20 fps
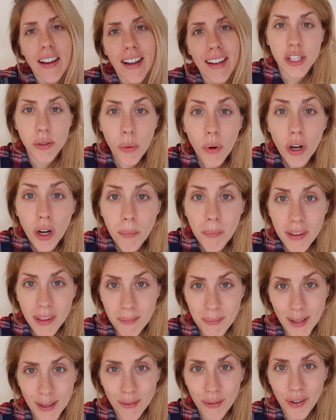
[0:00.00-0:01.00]
And she woke up in
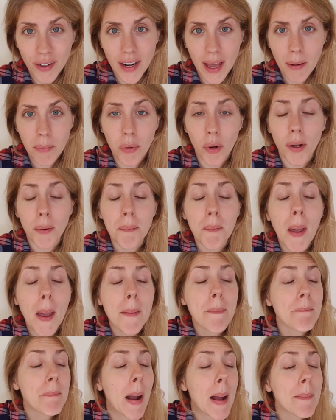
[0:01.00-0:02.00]
the middle of her nap going,
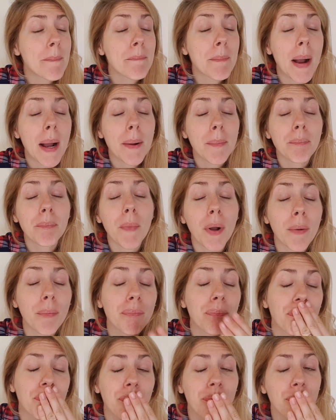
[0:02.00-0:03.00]

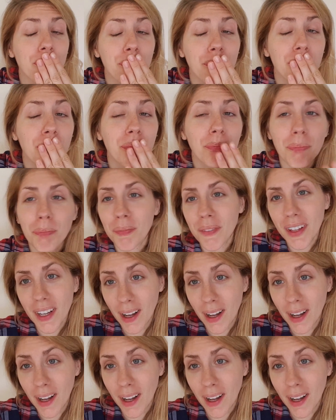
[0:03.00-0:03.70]
I'm